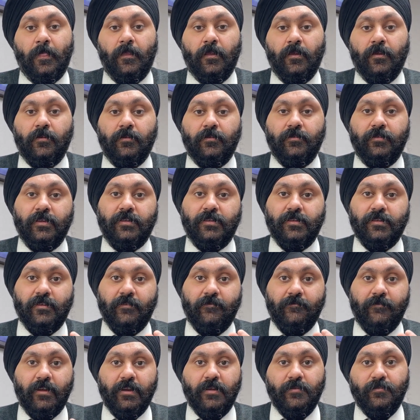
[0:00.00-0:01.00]
This is a
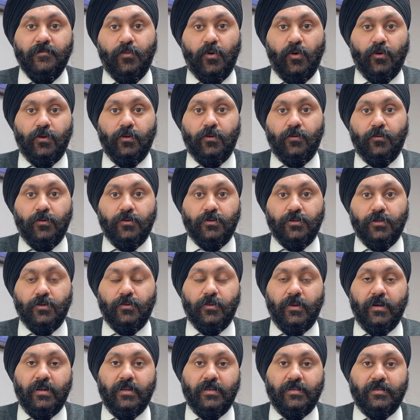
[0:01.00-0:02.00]
very important question to
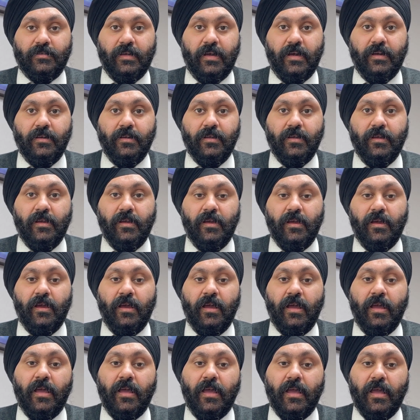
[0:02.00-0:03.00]
understand.
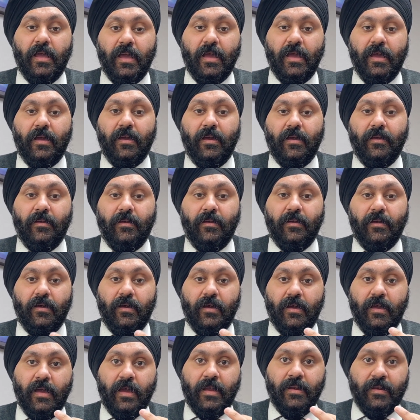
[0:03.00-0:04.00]

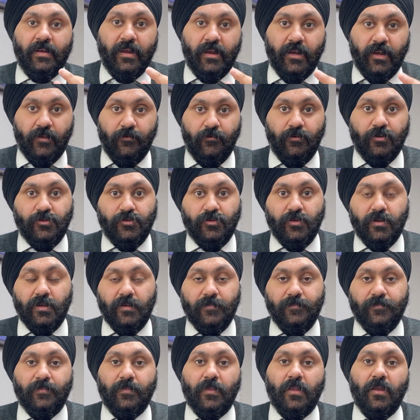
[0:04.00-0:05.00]
An
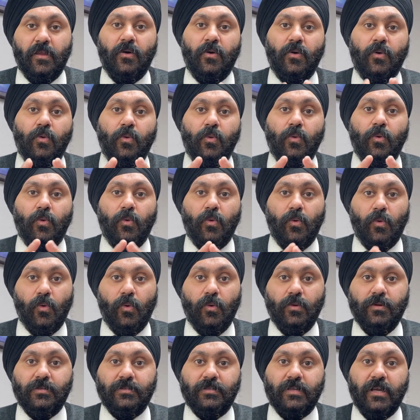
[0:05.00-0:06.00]
individual who
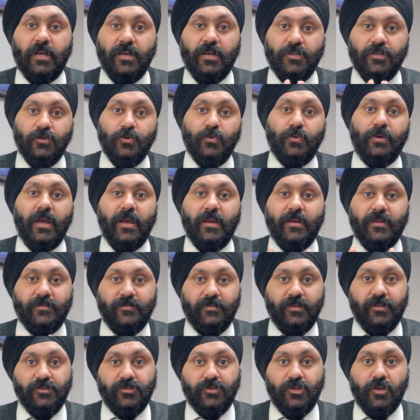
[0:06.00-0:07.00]
owns a UK
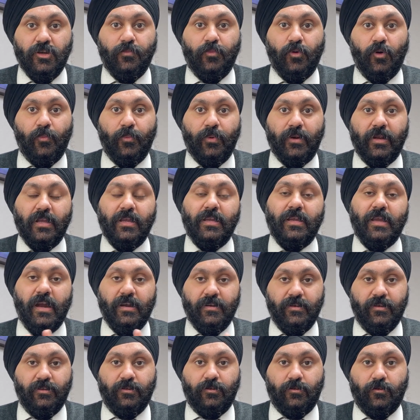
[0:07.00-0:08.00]
residential property can
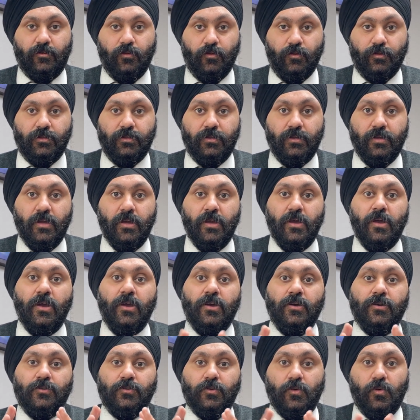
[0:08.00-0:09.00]
disclose.
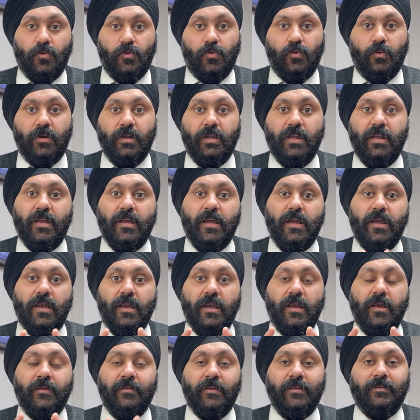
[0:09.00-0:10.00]
So only
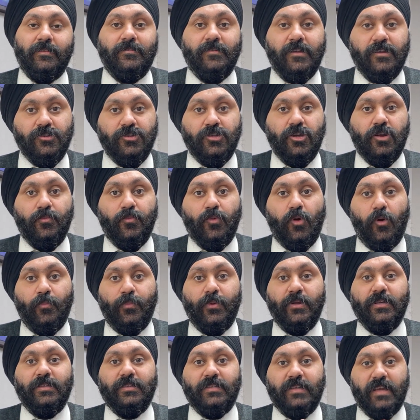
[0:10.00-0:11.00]
residential
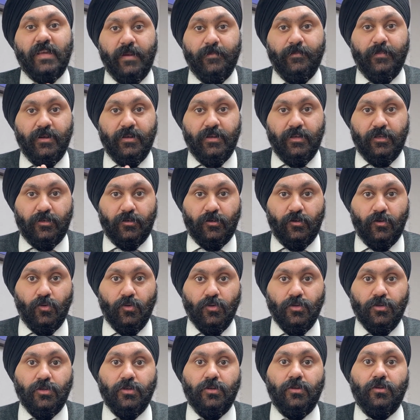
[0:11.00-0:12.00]
properties can be
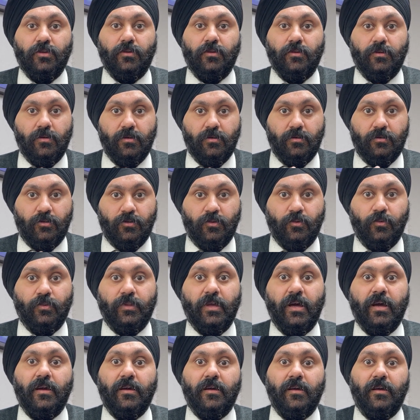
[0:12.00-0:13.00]
disclosed through
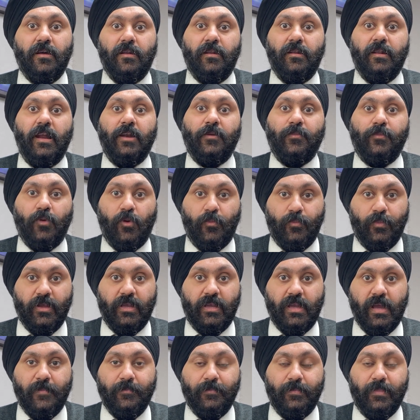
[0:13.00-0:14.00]
the let property
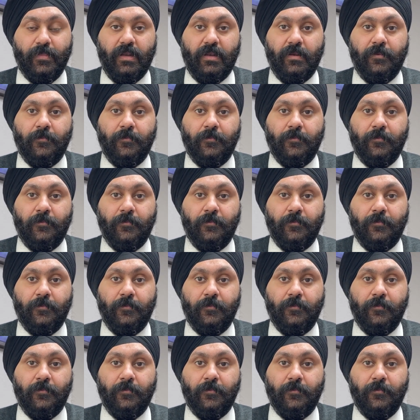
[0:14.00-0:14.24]
campaign.